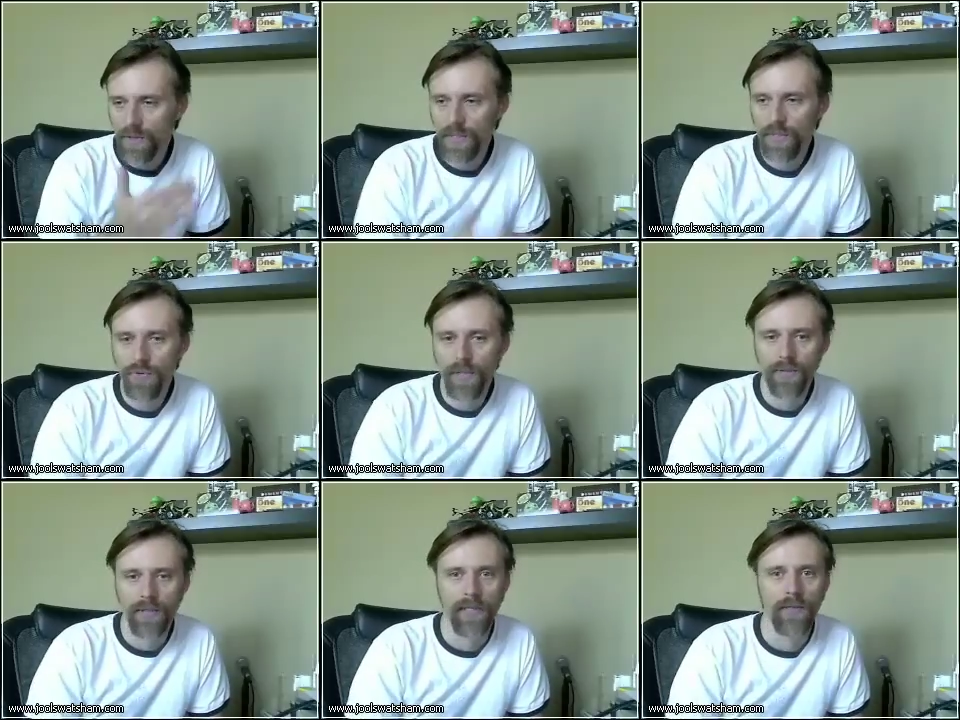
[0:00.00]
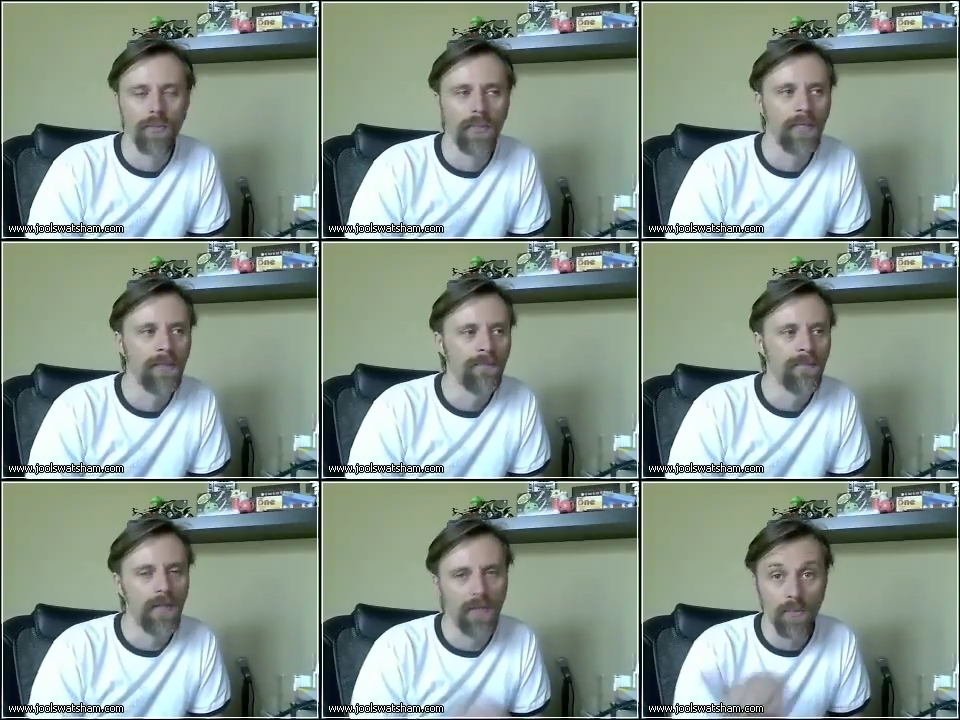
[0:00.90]
you iterate on it a little bit,
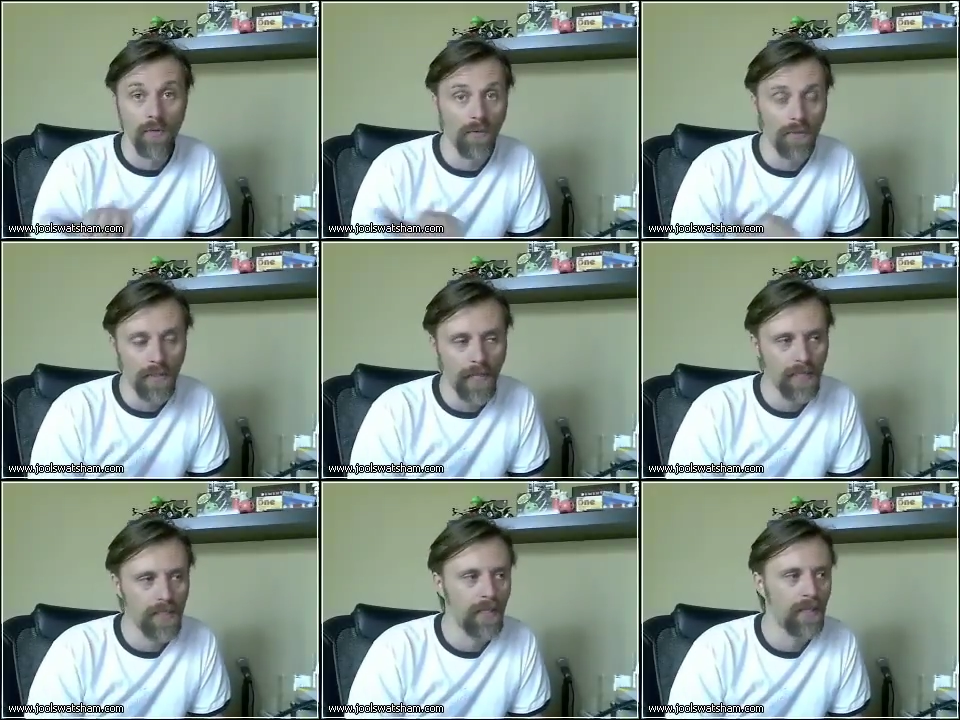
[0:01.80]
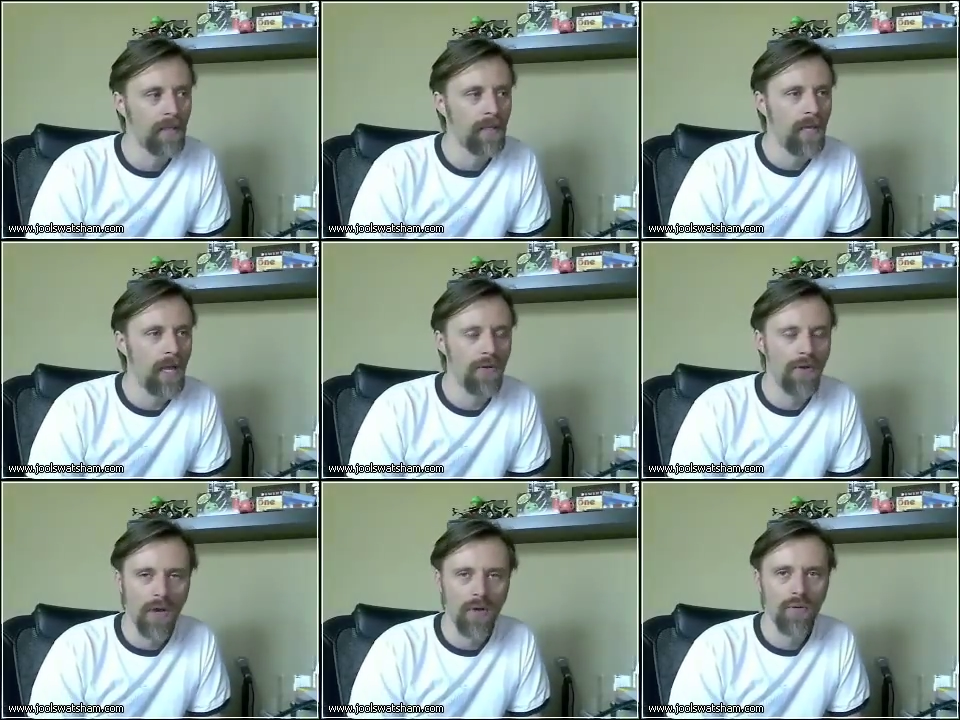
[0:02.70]
and then you move on to the next thing. And you
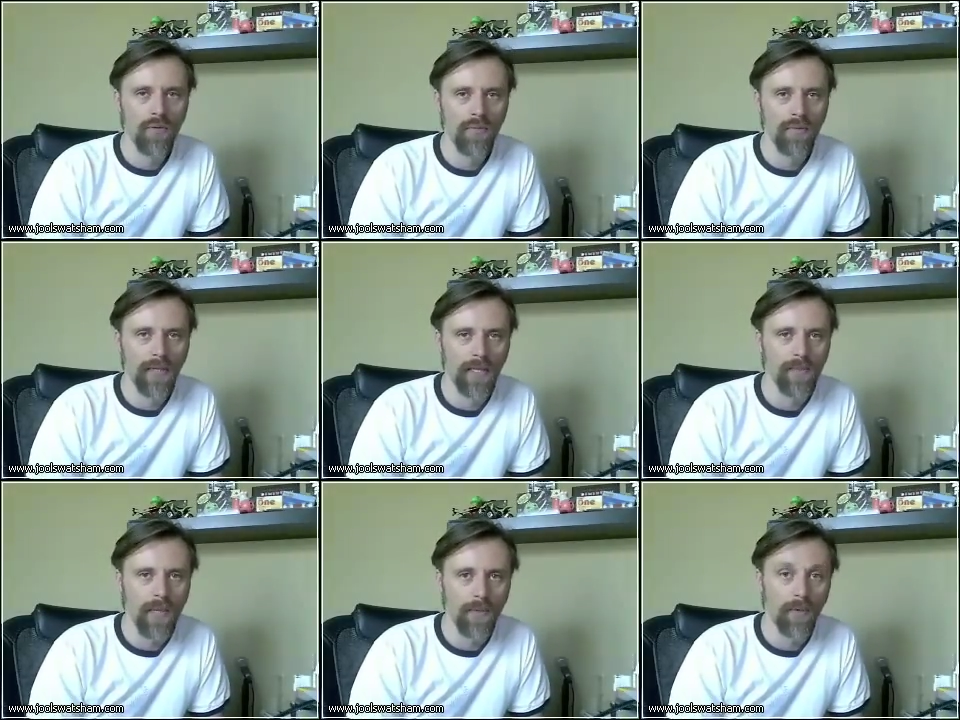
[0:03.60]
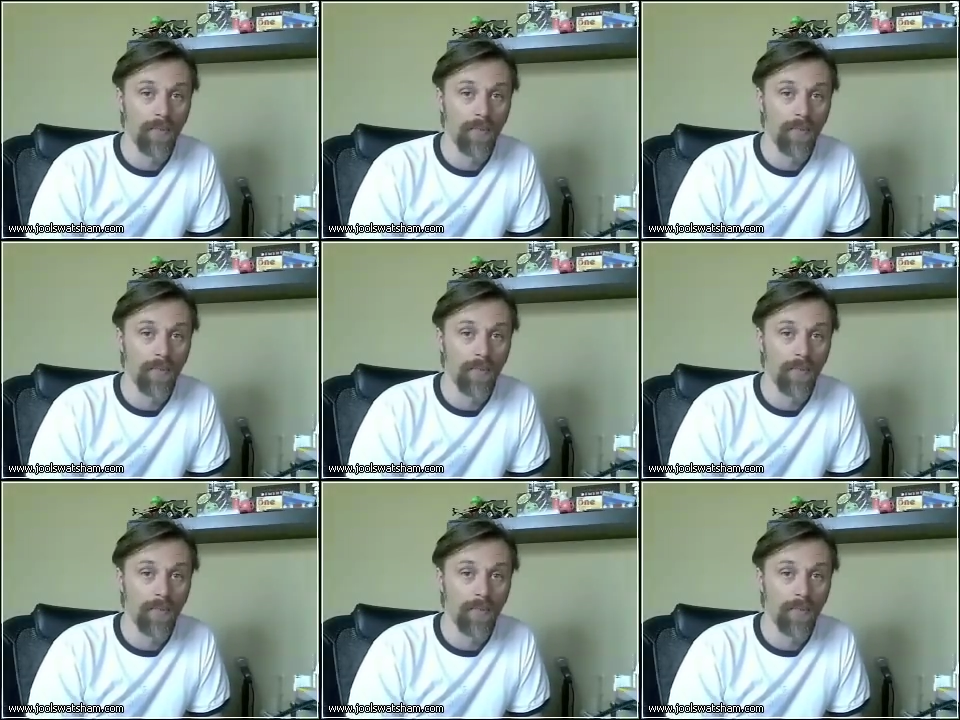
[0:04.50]
know that it's maybe not